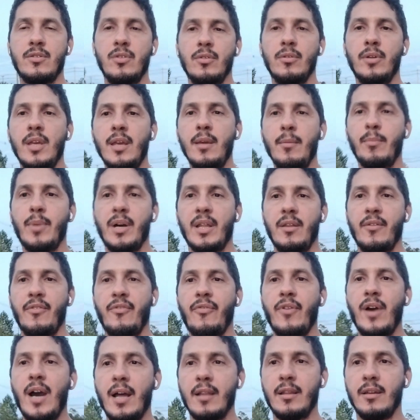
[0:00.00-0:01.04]
to Him by the
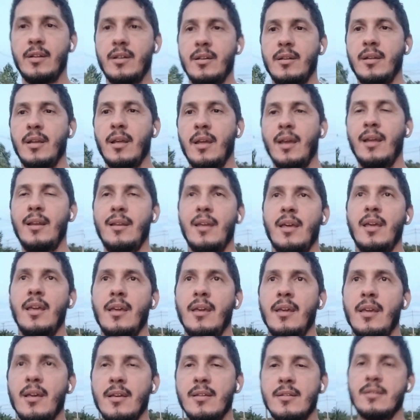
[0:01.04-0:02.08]
Father, and
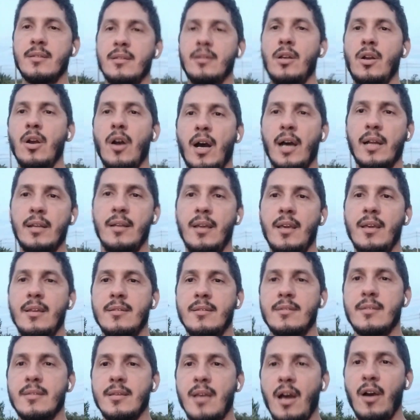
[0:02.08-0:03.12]
He is God
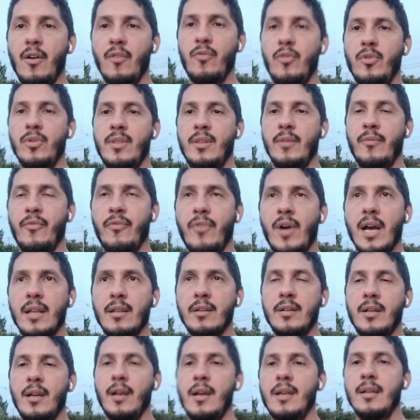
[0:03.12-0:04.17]
Himself with the
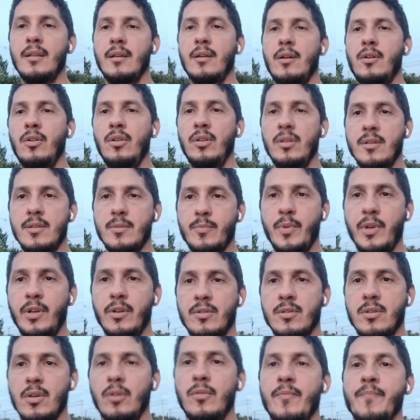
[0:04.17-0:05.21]
Father and the Holy
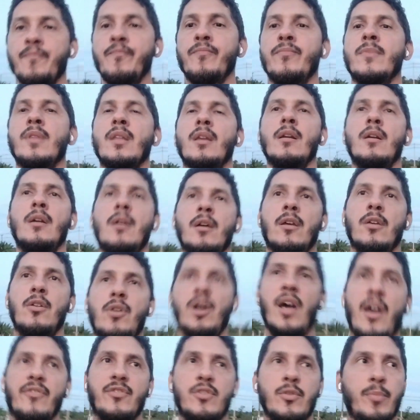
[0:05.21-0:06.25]
Spirit. So you
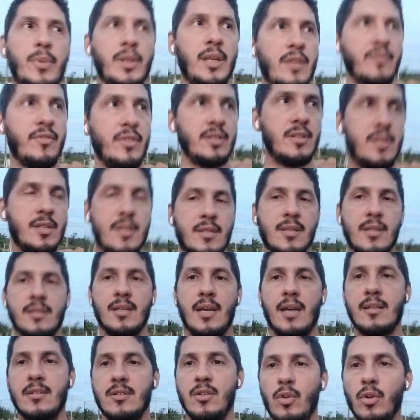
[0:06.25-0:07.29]
have to believe in Jesus
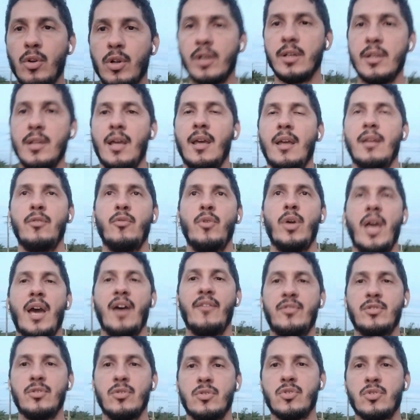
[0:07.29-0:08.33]
as Lord, and you
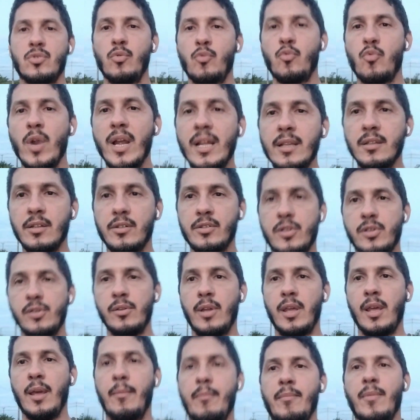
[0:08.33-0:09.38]
have to surrender to
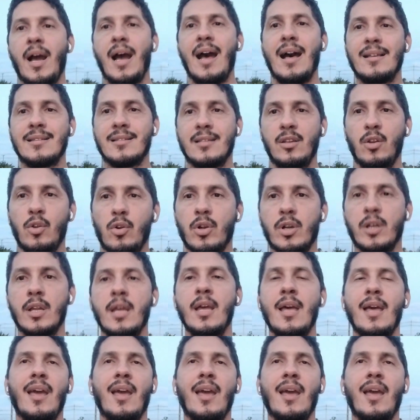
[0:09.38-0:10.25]
Him as Lord.